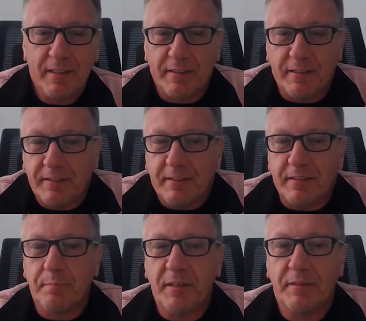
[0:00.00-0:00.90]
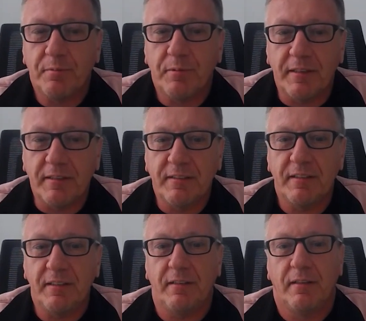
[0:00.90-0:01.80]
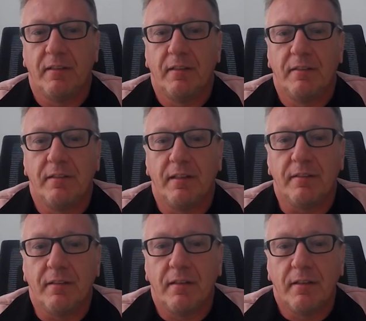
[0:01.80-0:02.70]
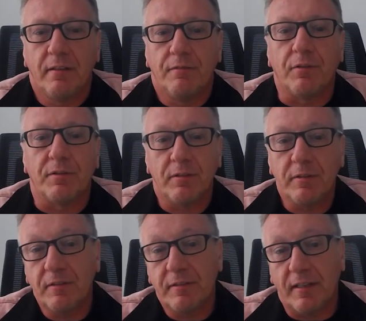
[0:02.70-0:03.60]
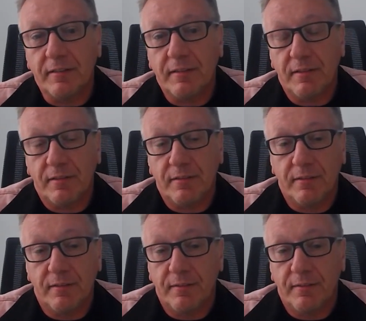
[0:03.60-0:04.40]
space where I see that for certain tasks,